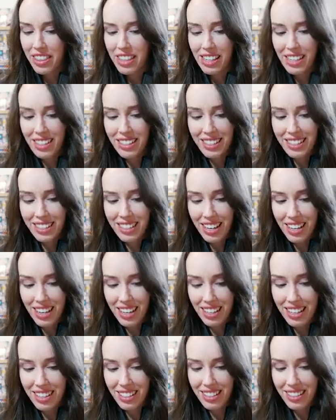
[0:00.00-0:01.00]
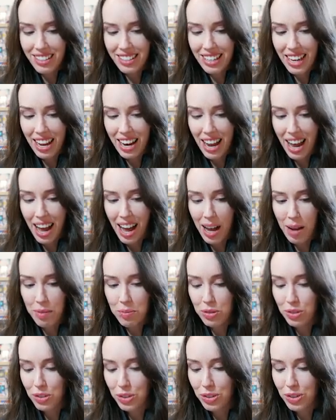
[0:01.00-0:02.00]
this is an
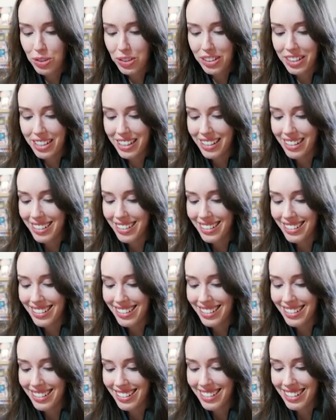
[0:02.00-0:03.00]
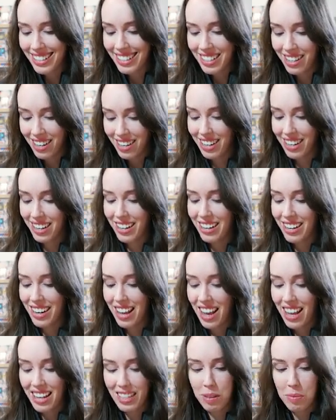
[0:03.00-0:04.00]
absolutely stunning
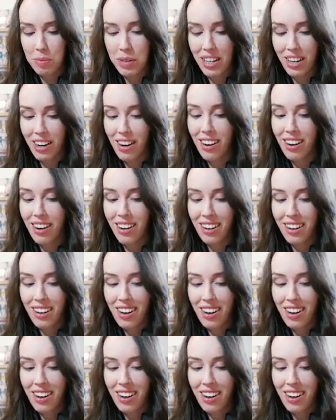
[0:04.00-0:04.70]
spr